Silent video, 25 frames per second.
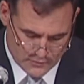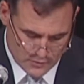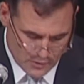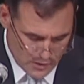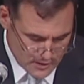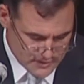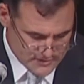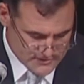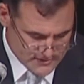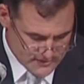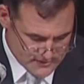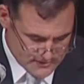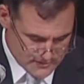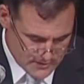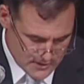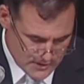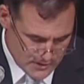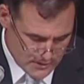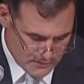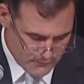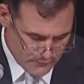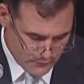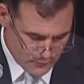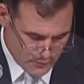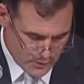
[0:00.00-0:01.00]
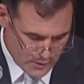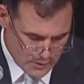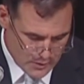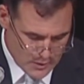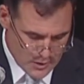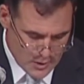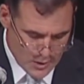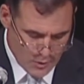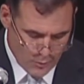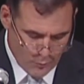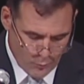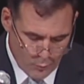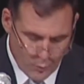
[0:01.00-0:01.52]
lost its need for a
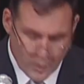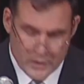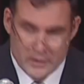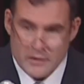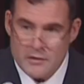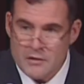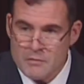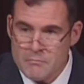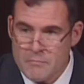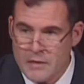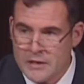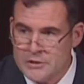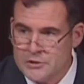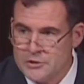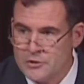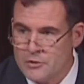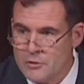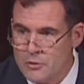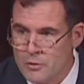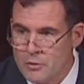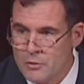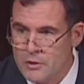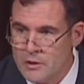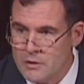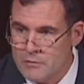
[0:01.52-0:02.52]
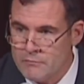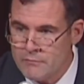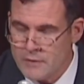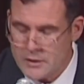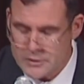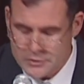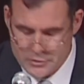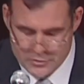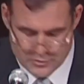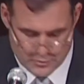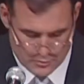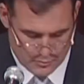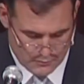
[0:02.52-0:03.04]
one-dimensional
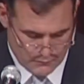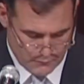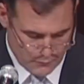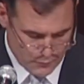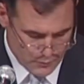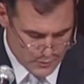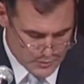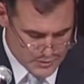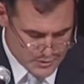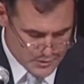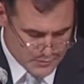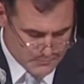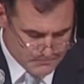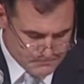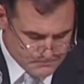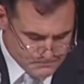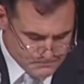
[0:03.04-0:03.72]
conventional force.